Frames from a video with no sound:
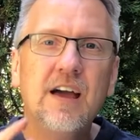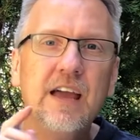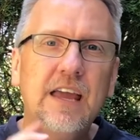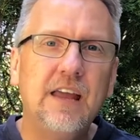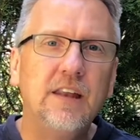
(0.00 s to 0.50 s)

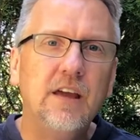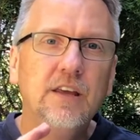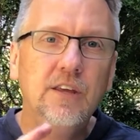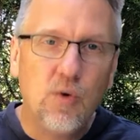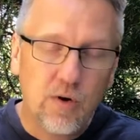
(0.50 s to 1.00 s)
in
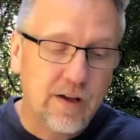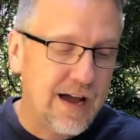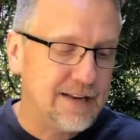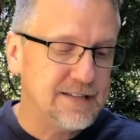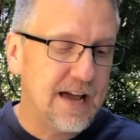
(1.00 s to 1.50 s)
your
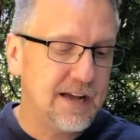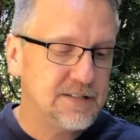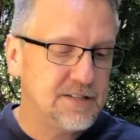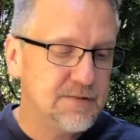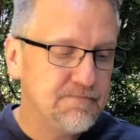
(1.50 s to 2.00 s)

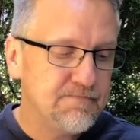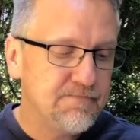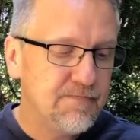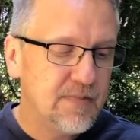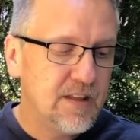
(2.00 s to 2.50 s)
context.
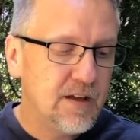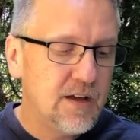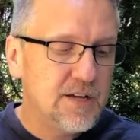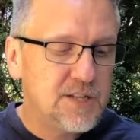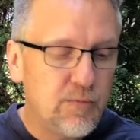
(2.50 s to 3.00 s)

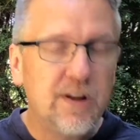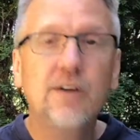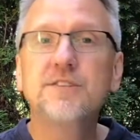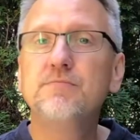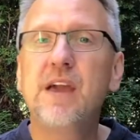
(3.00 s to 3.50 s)
Someone
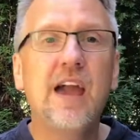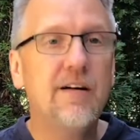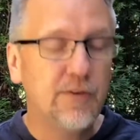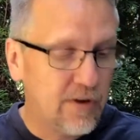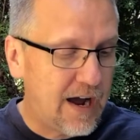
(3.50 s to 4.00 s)
else may
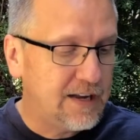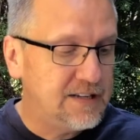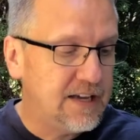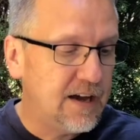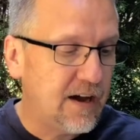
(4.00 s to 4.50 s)
have a good
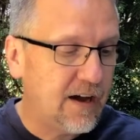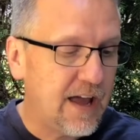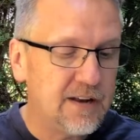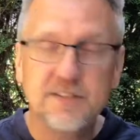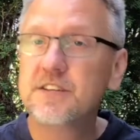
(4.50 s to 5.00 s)
idea
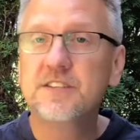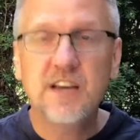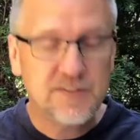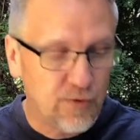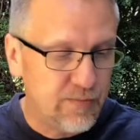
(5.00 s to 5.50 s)
and a
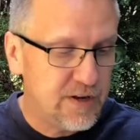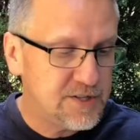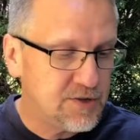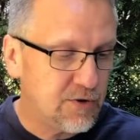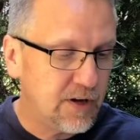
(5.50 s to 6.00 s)
successful
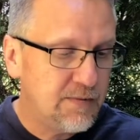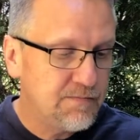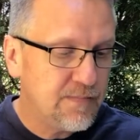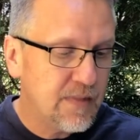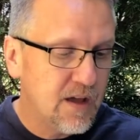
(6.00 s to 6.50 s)
ministry,
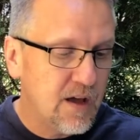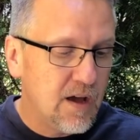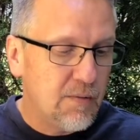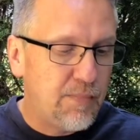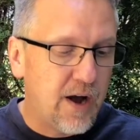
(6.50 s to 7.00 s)

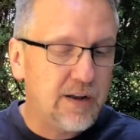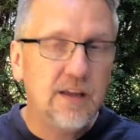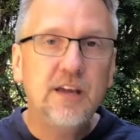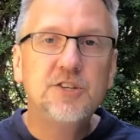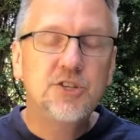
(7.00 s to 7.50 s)
but
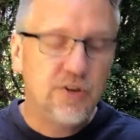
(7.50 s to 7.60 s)
it should